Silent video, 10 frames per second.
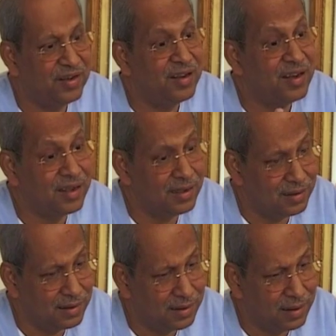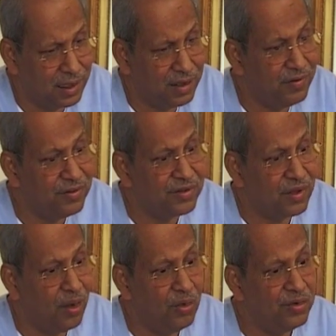as a trickle.
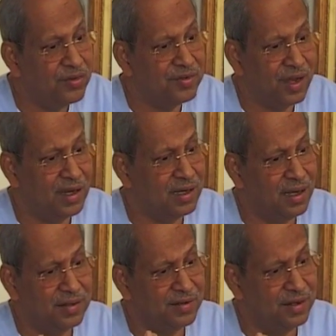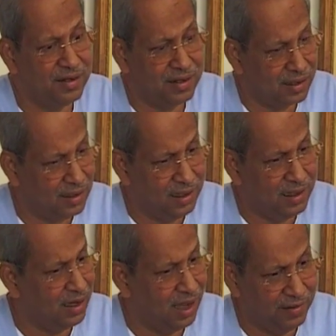Even sound started as a
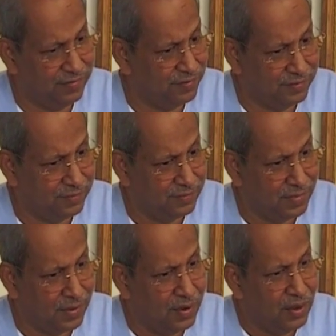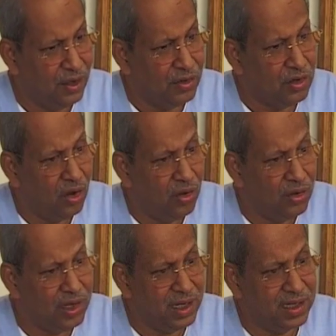trickle in life.
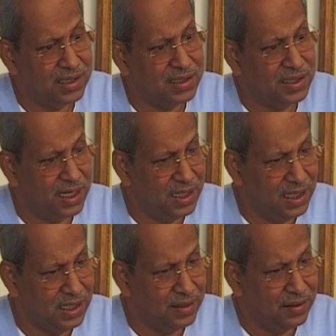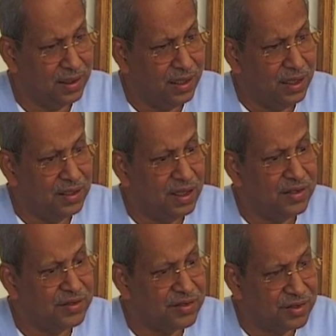Slowly and steadily,
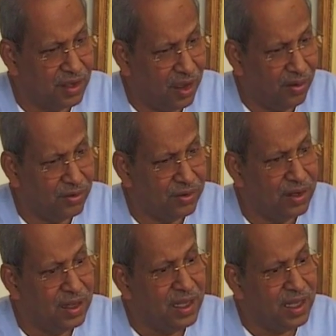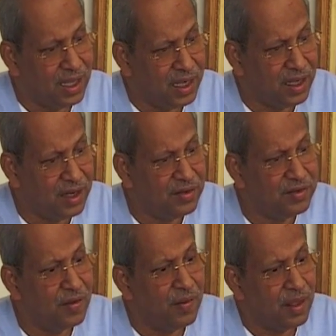this sound
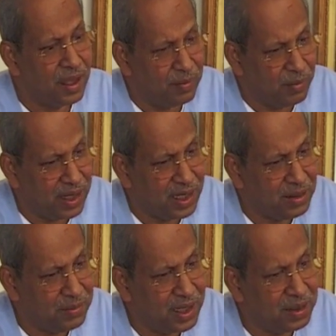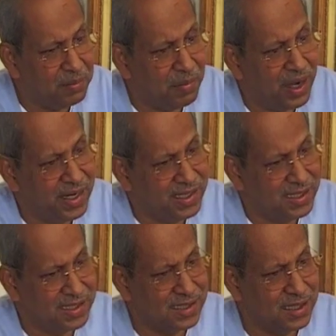increased in many, many
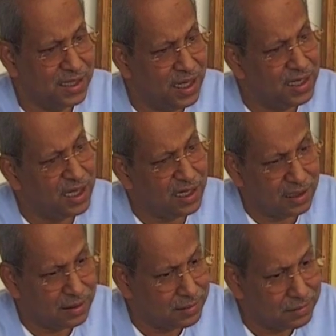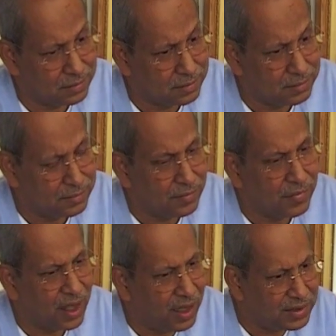minds in a trickle.
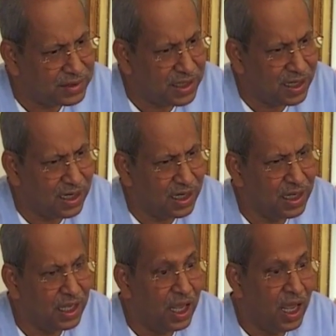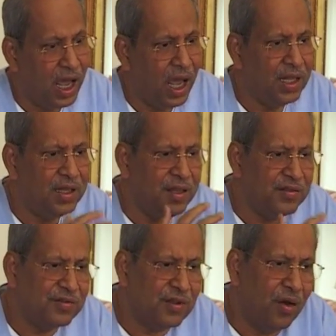And generally,
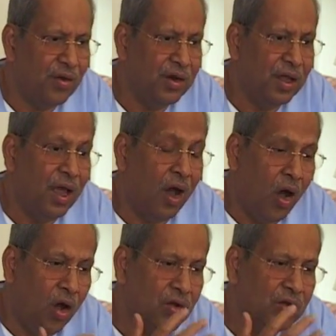and this sound